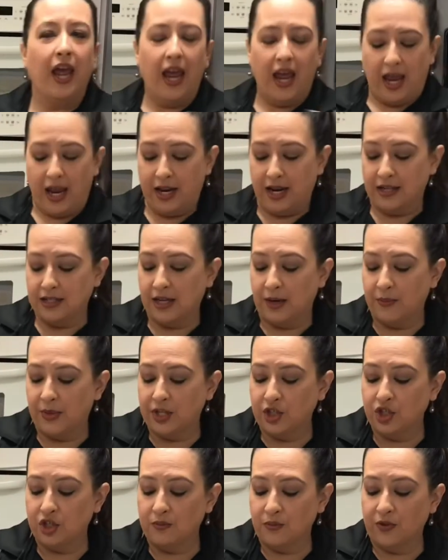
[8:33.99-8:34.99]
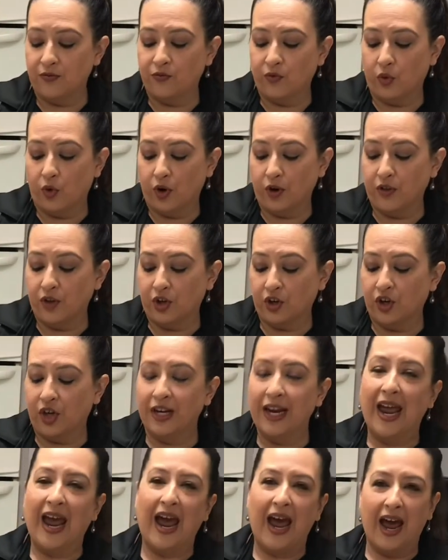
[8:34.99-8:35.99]
And as I mentioned before, they're going
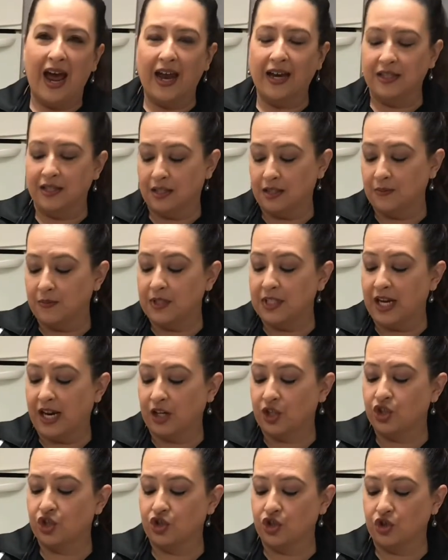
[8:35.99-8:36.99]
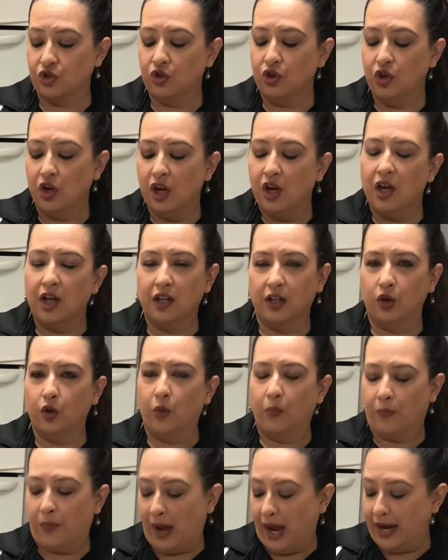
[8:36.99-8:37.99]
to add some texture, a little
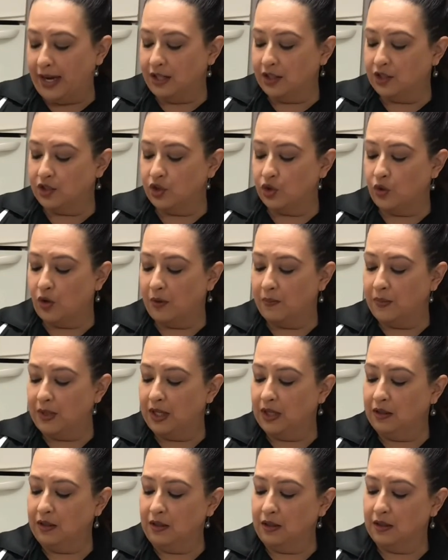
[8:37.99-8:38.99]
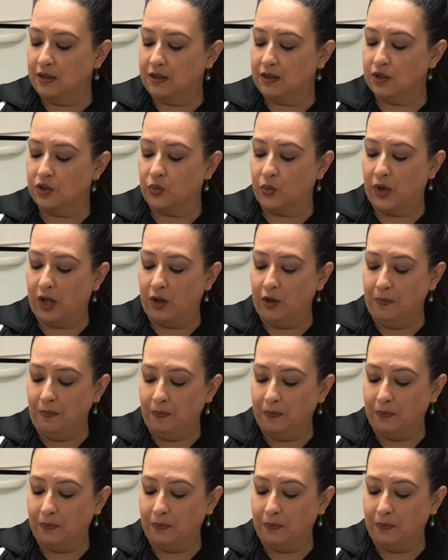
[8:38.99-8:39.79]
bite to our meal as well.